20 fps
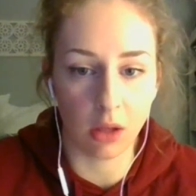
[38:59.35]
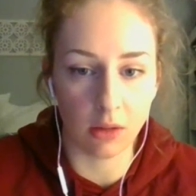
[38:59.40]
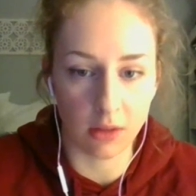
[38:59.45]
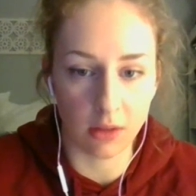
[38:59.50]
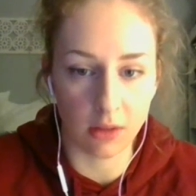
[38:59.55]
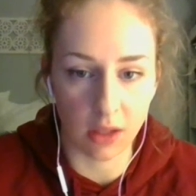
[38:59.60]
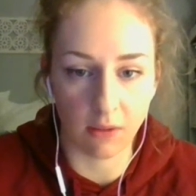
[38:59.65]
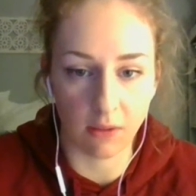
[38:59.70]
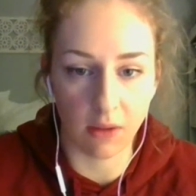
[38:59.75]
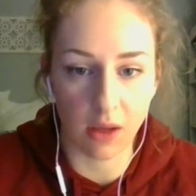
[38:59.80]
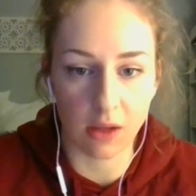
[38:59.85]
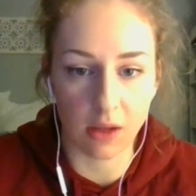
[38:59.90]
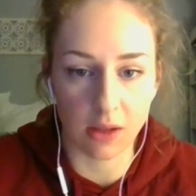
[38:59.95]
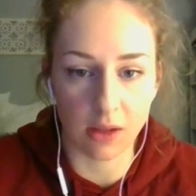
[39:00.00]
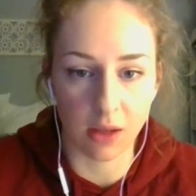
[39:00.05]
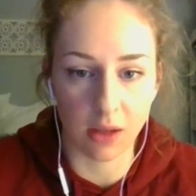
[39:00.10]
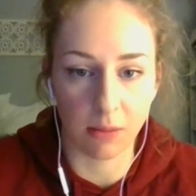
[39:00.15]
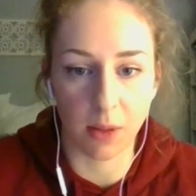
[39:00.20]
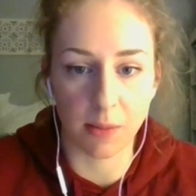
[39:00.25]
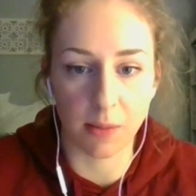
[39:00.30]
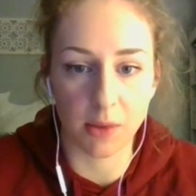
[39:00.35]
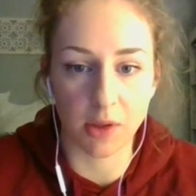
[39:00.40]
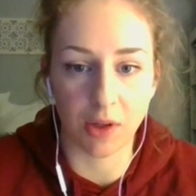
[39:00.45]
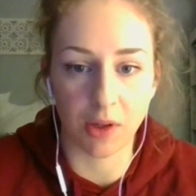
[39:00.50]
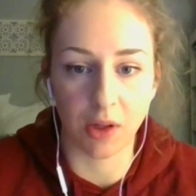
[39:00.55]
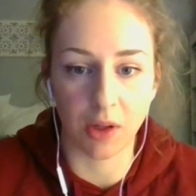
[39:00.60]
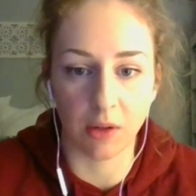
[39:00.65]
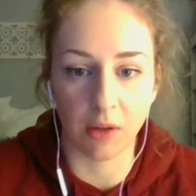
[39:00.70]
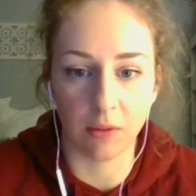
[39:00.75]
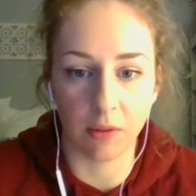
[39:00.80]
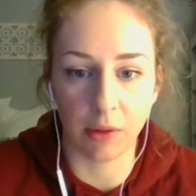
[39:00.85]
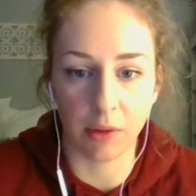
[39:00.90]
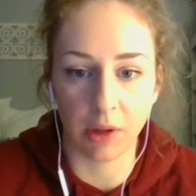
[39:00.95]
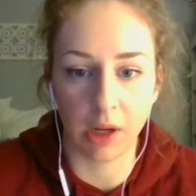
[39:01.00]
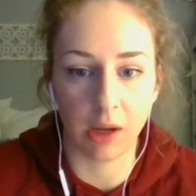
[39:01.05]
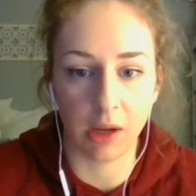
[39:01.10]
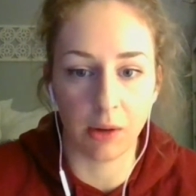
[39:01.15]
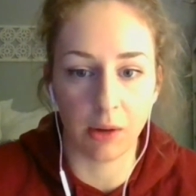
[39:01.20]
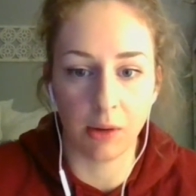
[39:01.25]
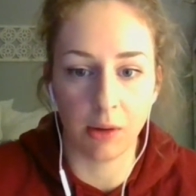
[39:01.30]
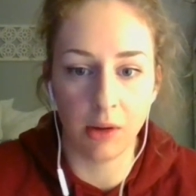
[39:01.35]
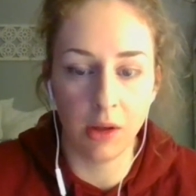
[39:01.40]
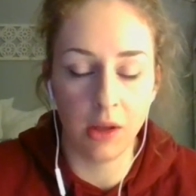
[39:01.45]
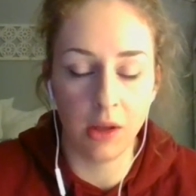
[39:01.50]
CFA exam that I'm studying for now.